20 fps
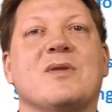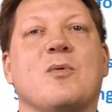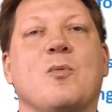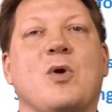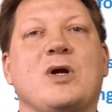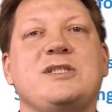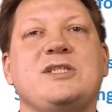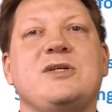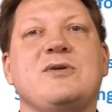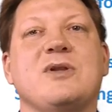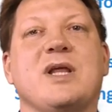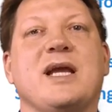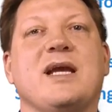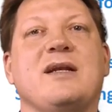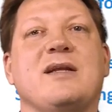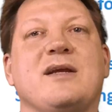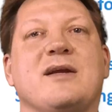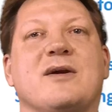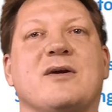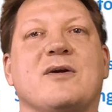Once you
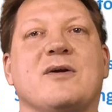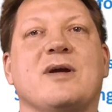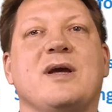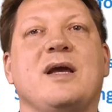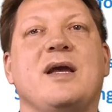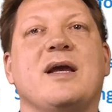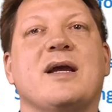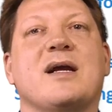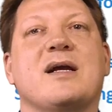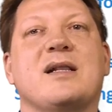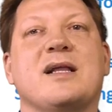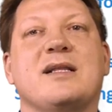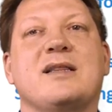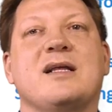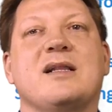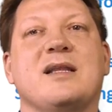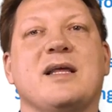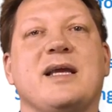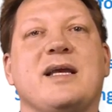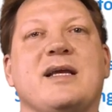land here, click
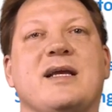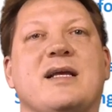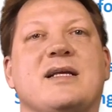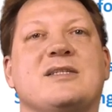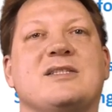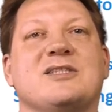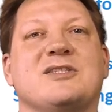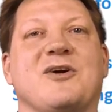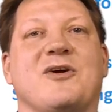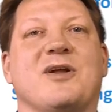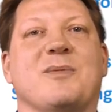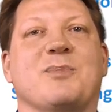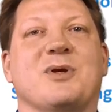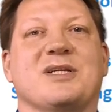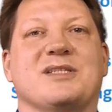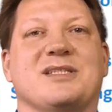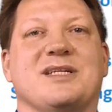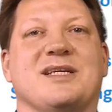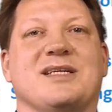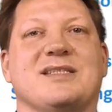the link Start a
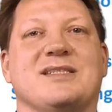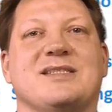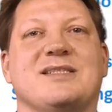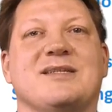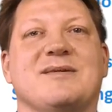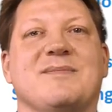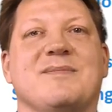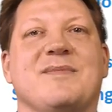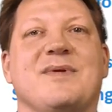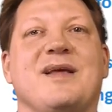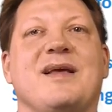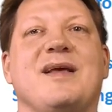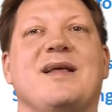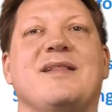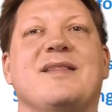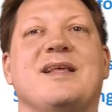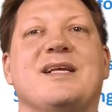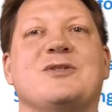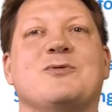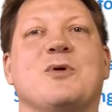Business.
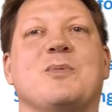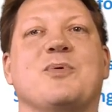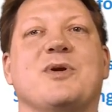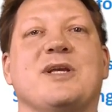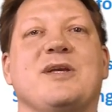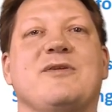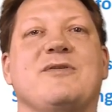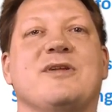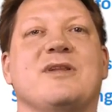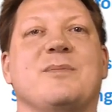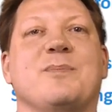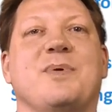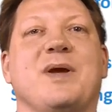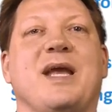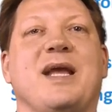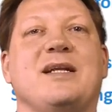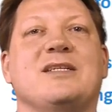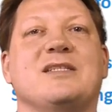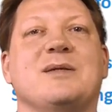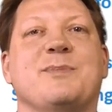This will bring you to the
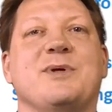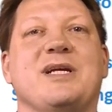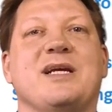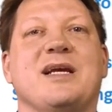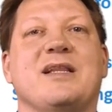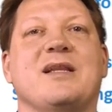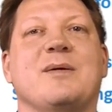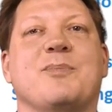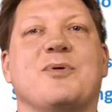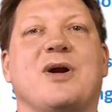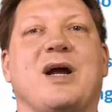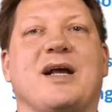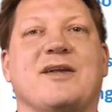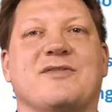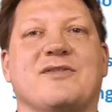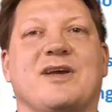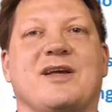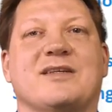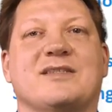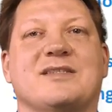page to begin the
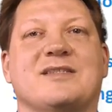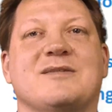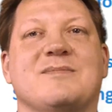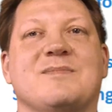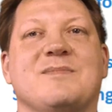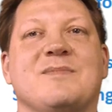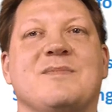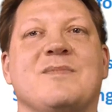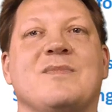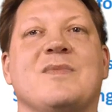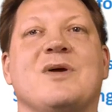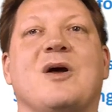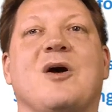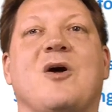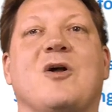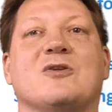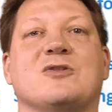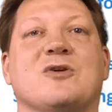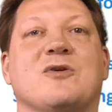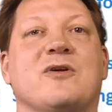process.
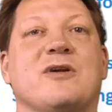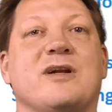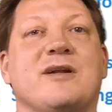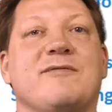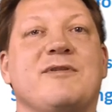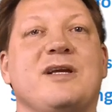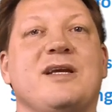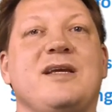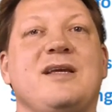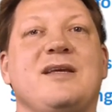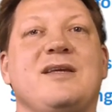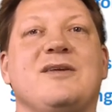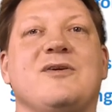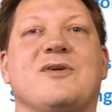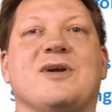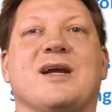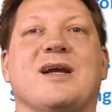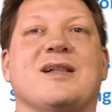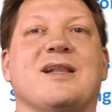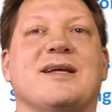Alternatively, you
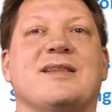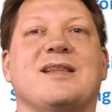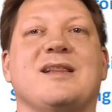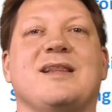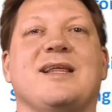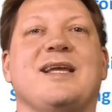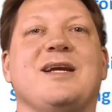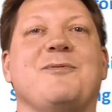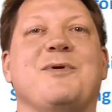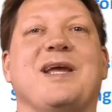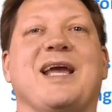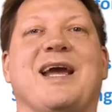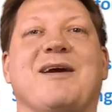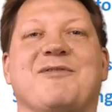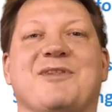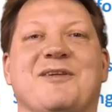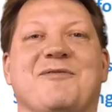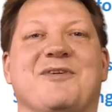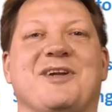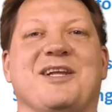can click the link we
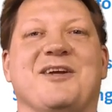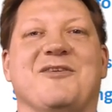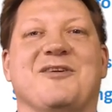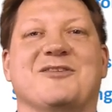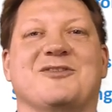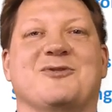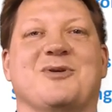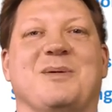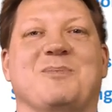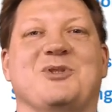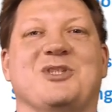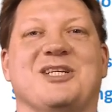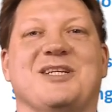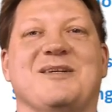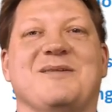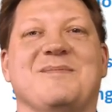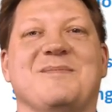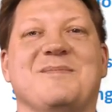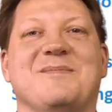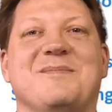have in the video description.